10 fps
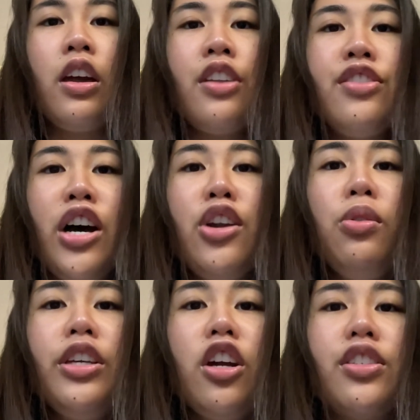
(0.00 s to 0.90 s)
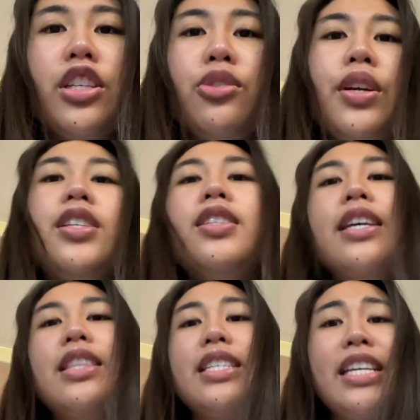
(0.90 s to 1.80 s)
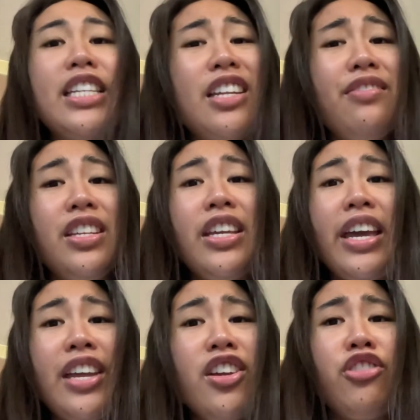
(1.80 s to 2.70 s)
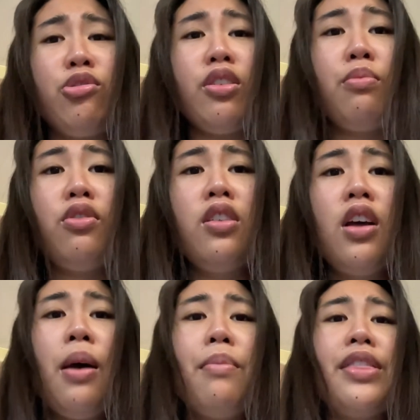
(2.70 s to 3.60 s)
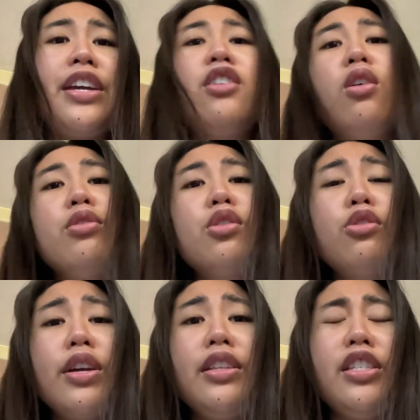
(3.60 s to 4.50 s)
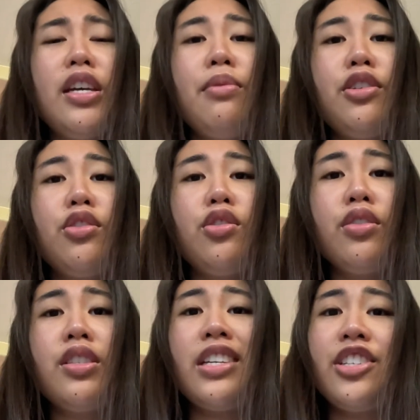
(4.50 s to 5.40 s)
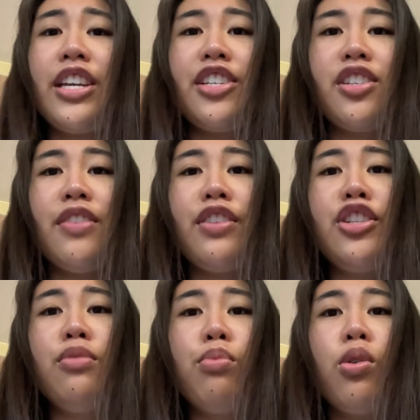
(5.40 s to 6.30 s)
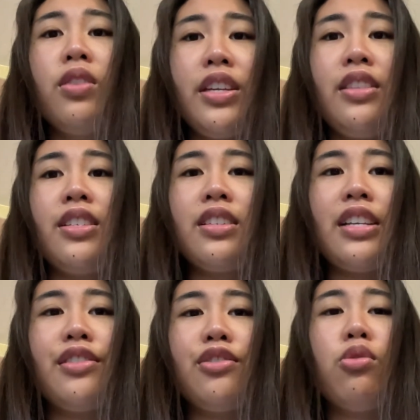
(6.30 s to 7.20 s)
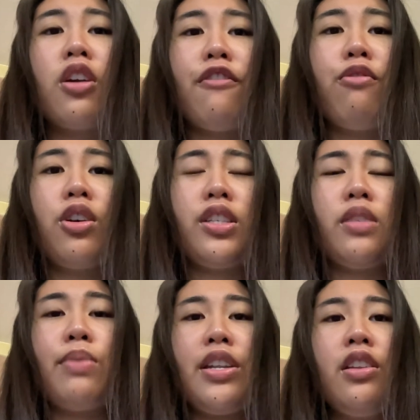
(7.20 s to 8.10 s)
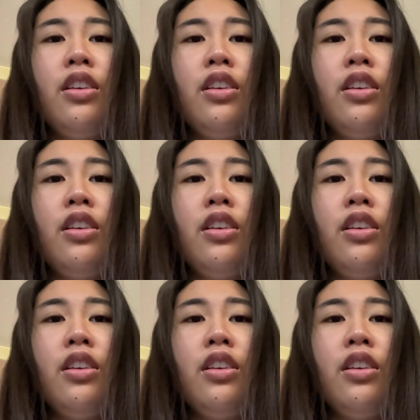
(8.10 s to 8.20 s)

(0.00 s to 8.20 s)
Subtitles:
Not only are situations like this inconvenient and unenjoyable, but they can also greatly damage a student's education if they do poorly in these classes or are forced to spend